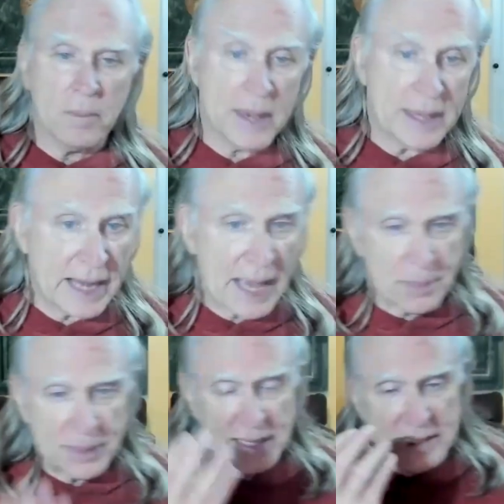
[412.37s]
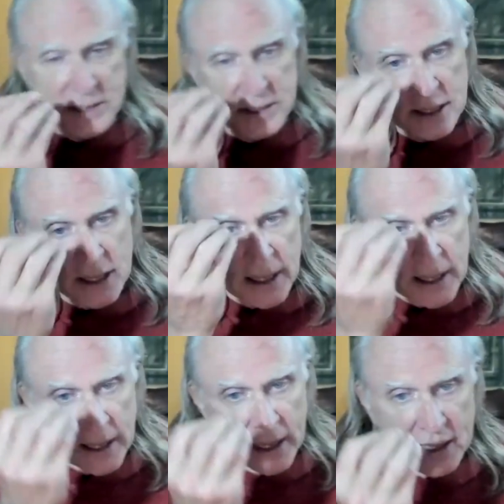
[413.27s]
making happen is
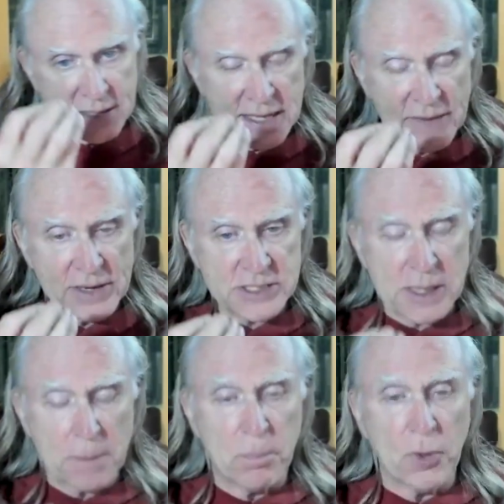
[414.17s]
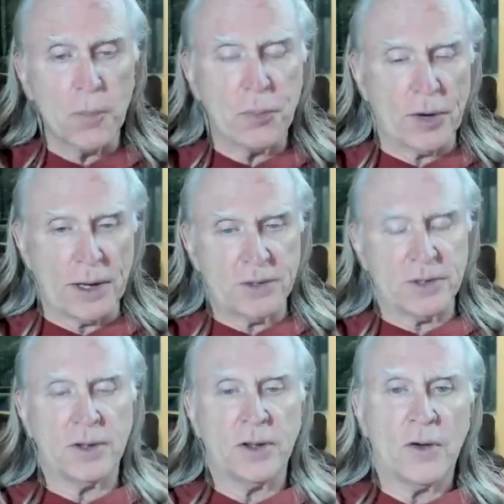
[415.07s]
is giving us a blueprint
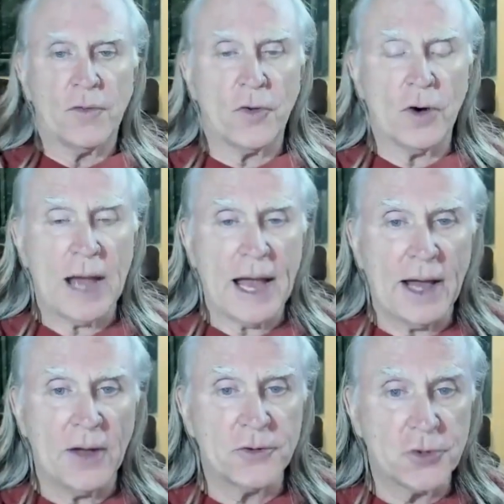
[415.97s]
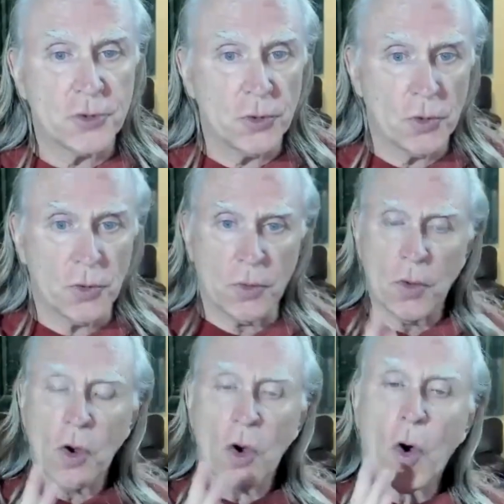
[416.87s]
for how to
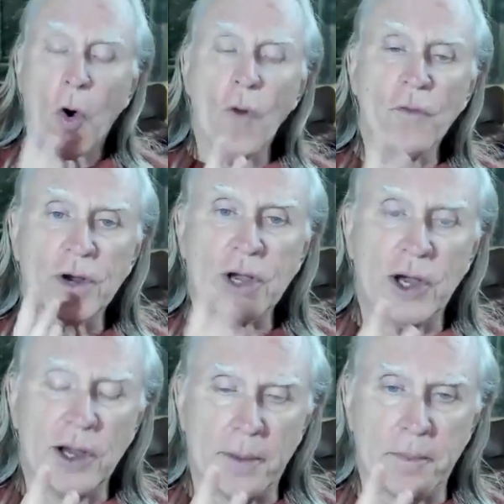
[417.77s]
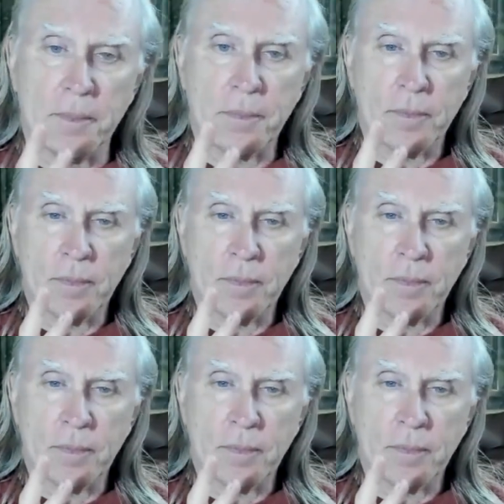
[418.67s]
overcome